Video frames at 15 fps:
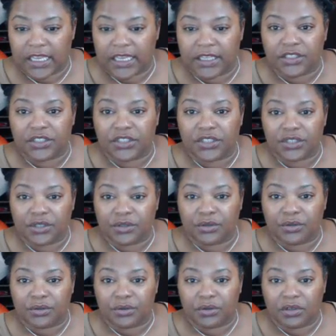
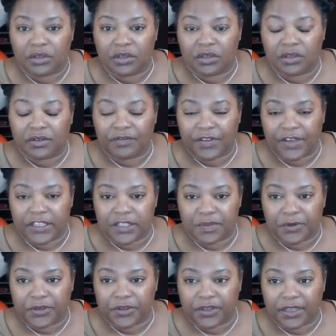into
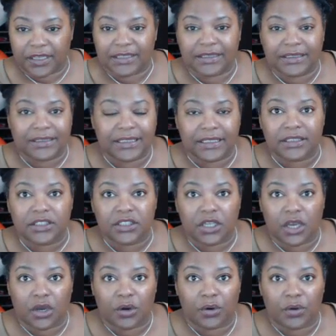Facebook. Didn't